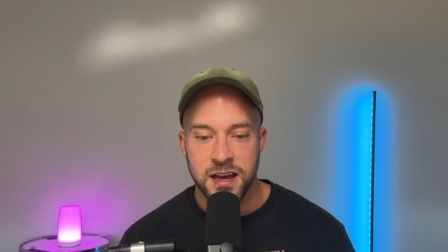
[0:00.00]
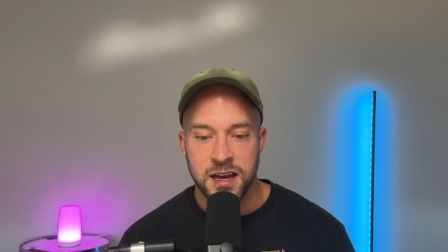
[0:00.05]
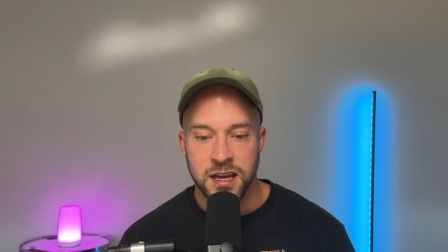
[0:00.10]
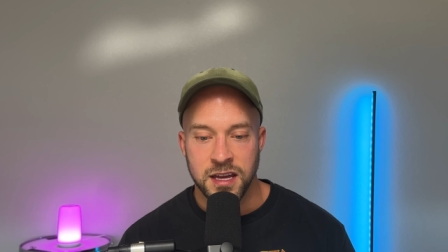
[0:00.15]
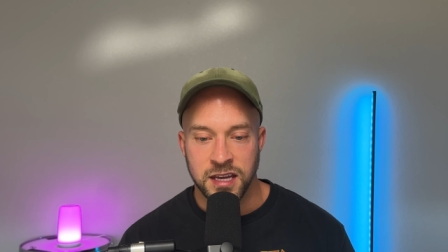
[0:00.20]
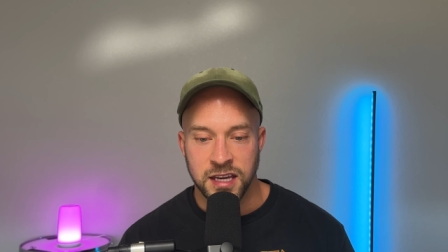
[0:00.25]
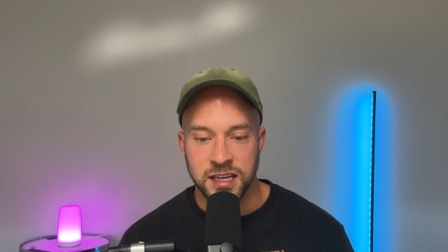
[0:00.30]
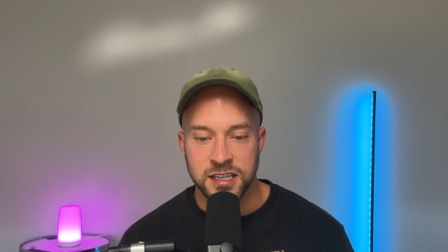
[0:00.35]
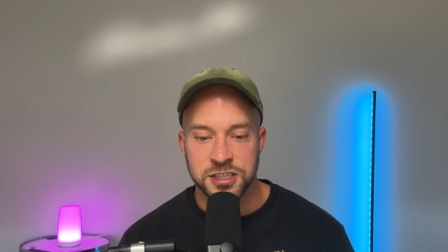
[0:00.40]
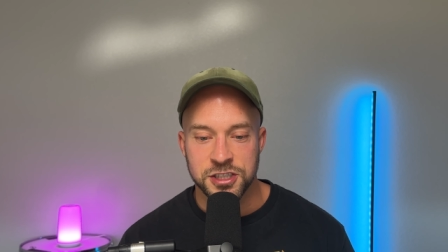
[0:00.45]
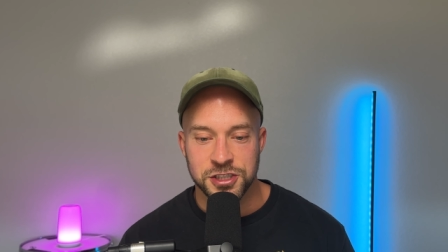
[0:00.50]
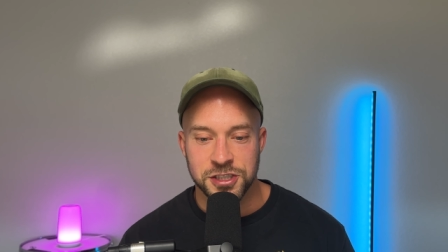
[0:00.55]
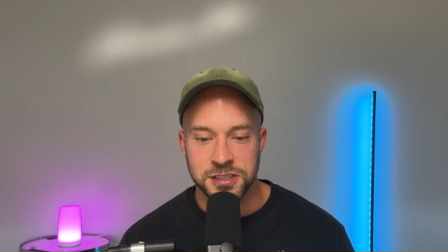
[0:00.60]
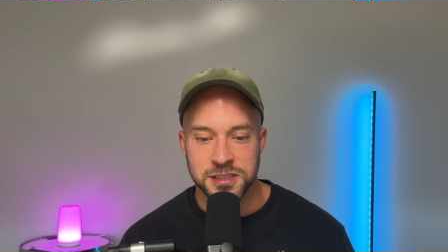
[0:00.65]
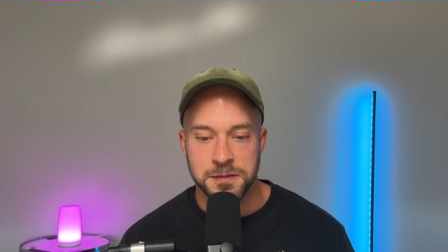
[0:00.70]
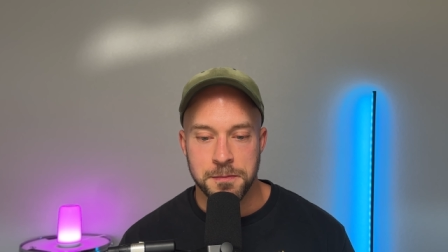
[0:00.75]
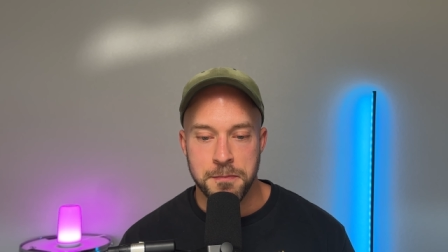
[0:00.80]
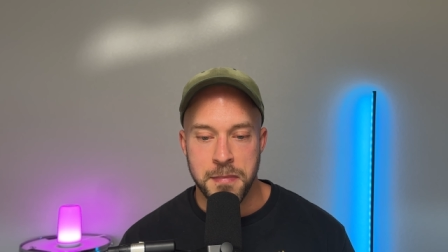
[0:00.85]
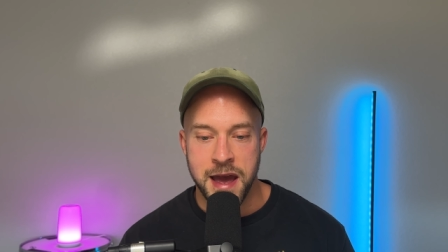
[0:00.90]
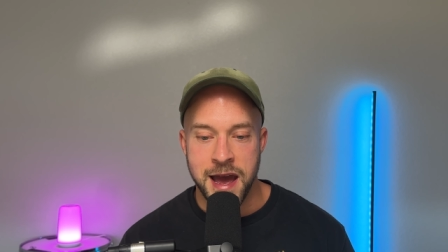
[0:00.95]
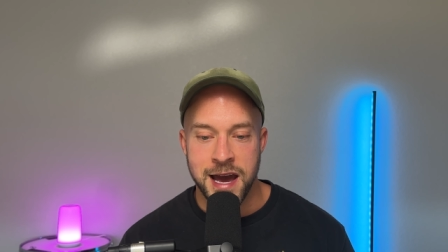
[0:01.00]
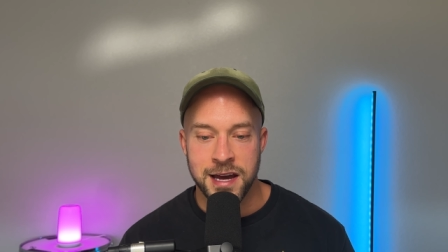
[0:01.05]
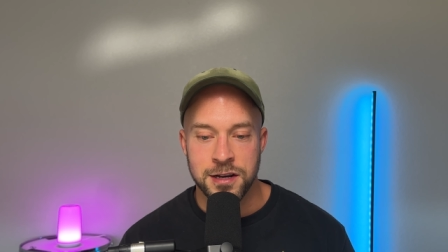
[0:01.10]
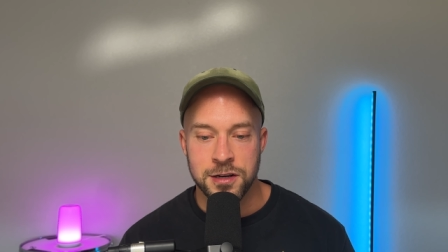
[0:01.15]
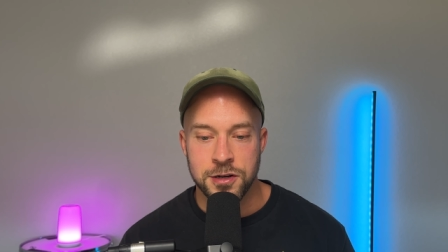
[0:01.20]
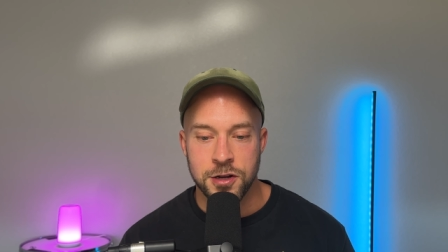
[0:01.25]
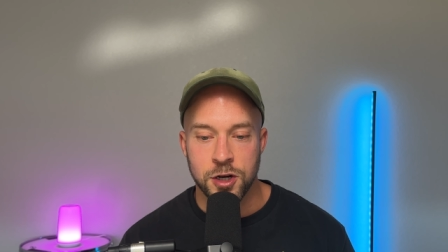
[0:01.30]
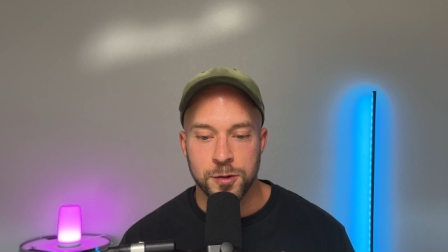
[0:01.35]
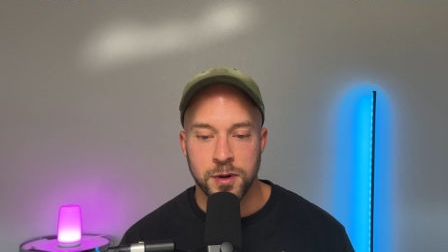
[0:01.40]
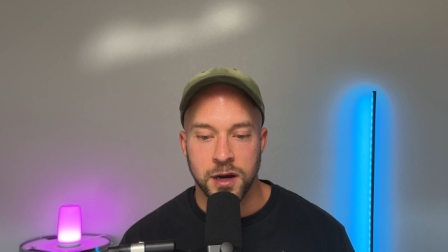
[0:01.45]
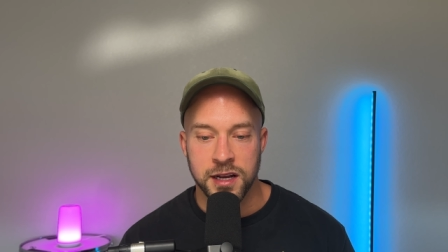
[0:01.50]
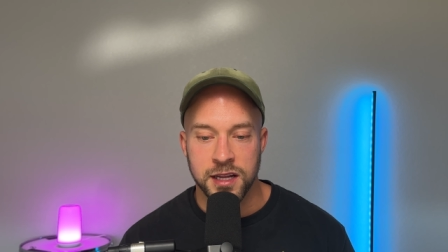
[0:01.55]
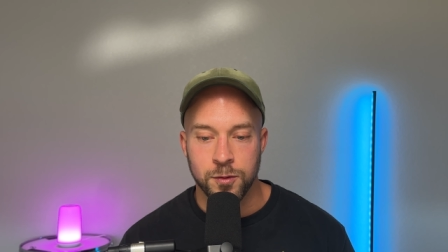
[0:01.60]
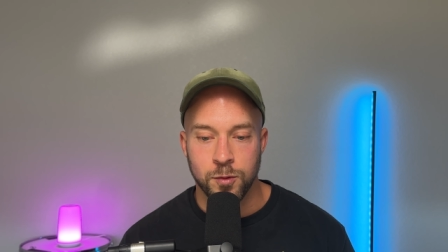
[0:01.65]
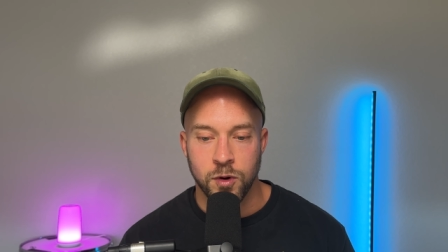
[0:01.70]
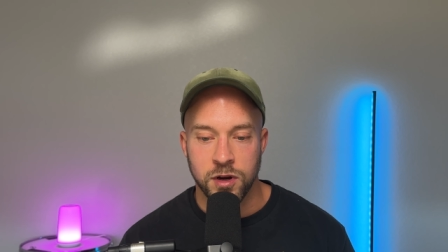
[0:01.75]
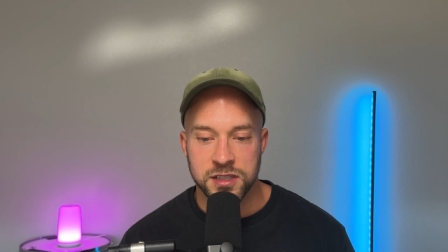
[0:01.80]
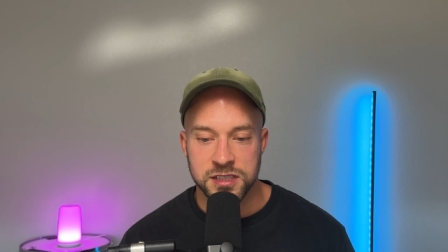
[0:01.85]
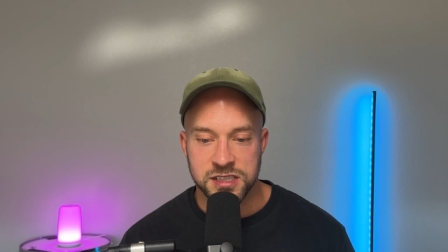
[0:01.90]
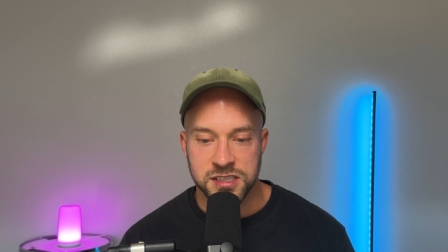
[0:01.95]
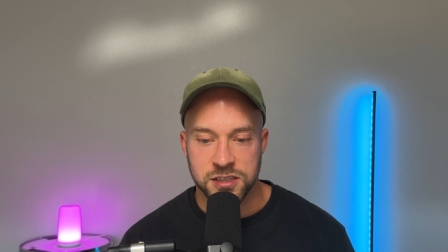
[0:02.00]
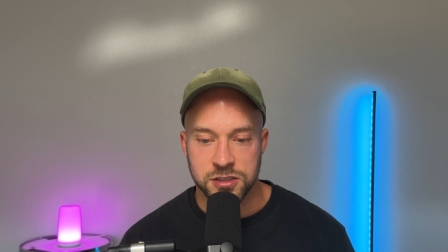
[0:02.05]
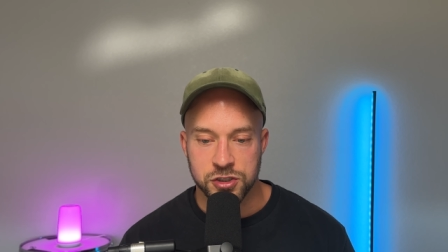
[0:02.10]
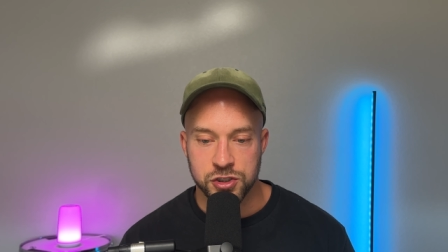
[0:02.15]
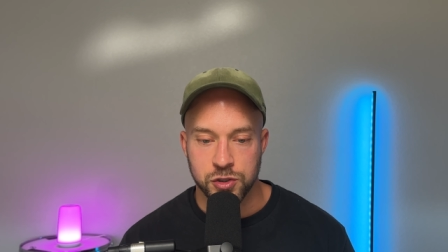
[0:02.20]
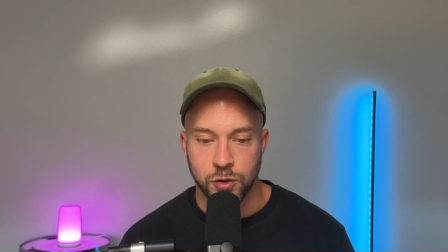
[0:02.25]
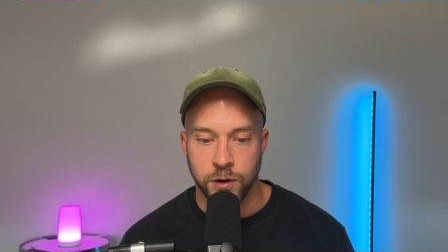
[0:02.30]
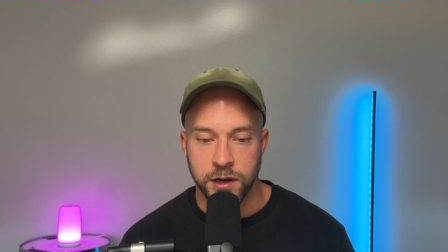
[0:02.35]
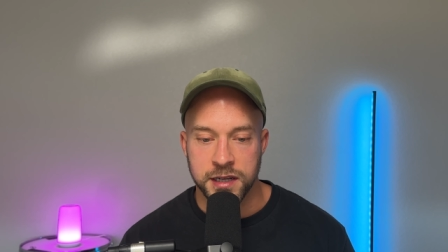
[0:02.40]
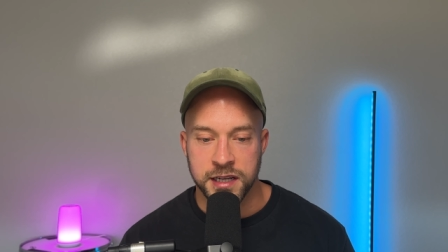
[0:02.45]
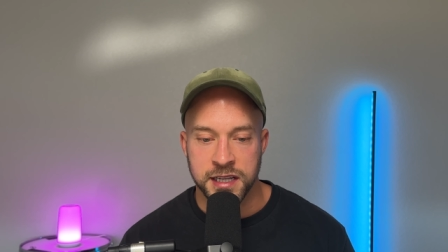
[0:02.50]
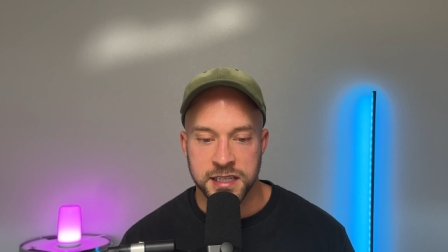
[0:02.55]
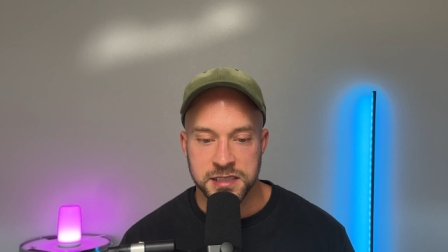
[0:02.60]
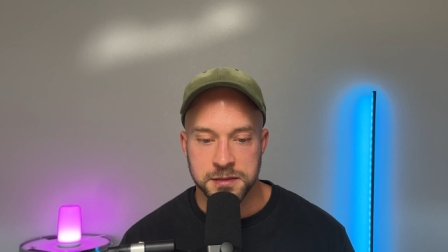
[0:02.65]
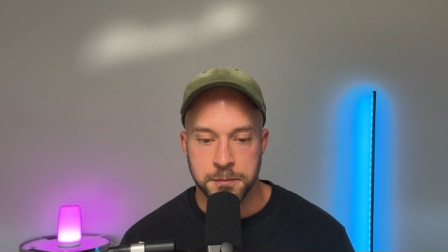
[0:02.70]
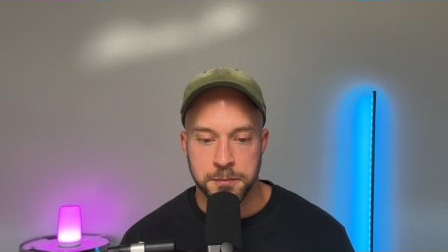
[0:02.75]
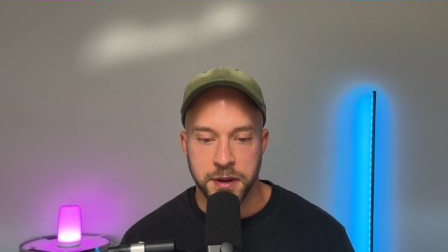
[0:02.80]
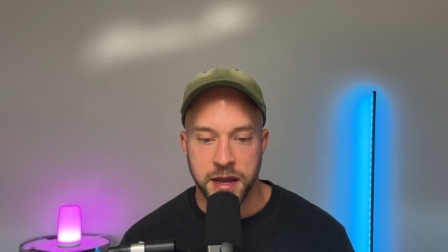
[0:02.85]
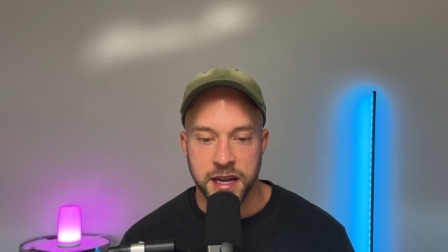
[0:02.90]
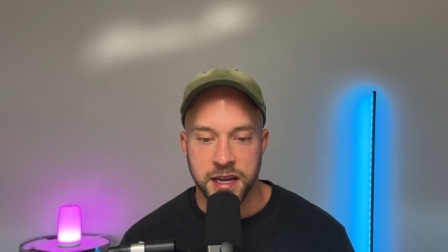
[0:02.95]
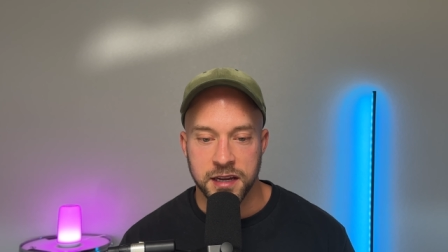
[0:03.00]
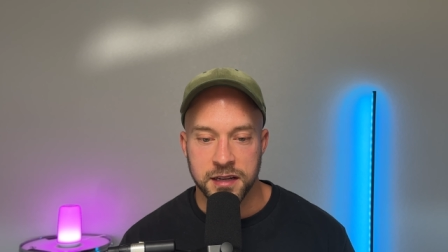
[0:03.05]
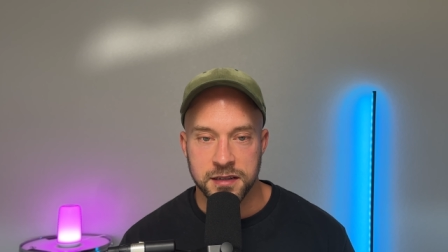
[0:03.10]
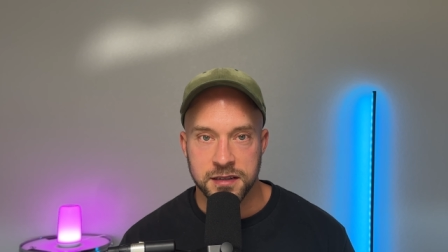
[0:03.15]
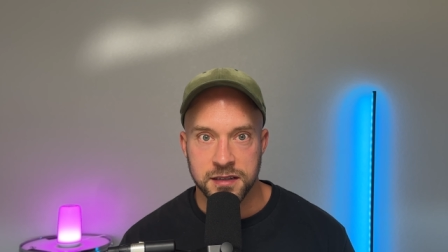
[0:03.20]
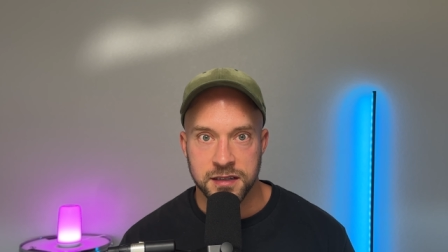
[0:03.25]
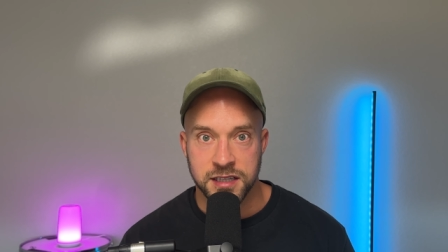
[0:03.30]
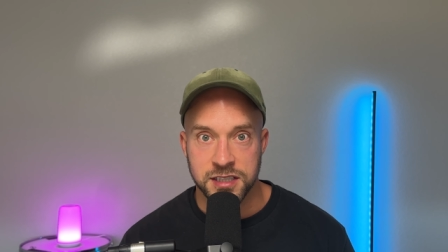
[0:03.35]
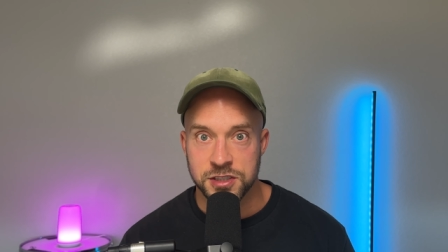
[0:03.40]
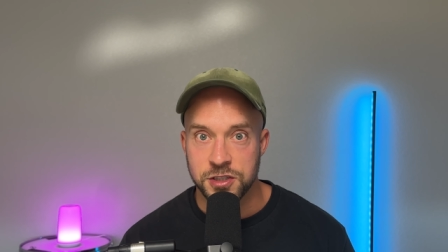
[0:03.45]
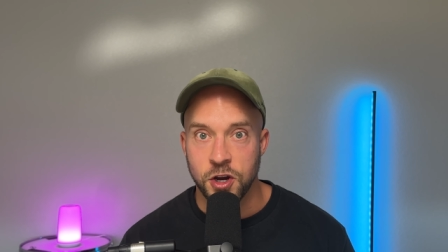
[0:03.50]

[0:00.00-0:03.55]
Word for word: He's just mad nobody wants to join his band because